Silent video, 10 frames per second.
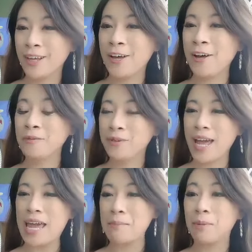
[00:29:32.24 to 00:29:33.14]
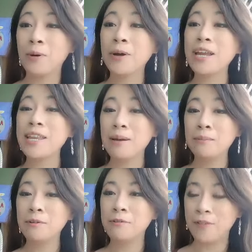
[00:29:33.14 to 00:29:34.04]
All right, point
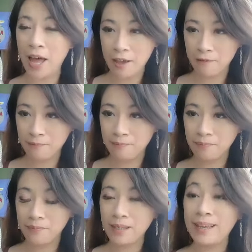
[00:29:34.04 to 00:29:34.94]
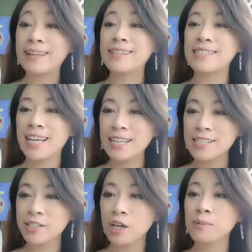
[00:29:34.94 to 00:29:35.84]
number five the
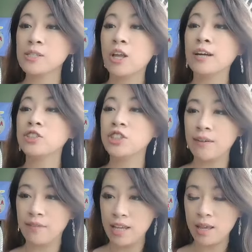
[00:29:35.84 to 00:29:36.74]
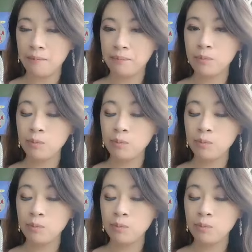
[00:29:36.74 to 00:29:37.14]
telescope's longevity.